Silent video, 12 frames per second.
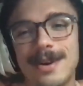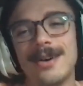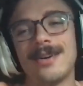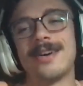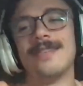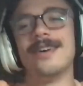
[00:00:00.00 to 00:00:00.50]

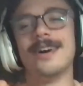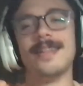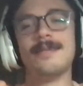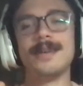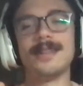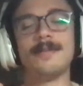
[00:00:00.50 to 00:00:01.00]
Bro, come on.
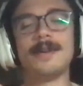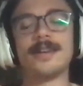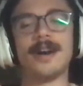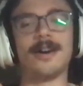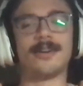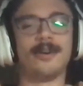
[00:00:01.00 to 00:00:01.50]
Let me
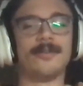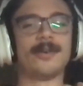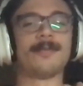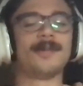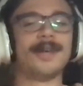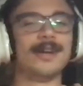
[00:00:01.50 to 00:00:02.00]
gawk over
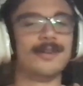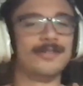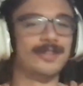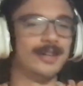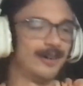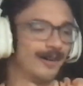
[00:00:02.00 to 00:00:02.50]
your
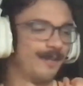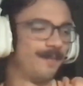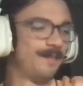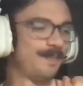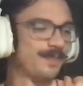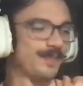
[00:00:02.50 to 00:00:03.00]
players, dog.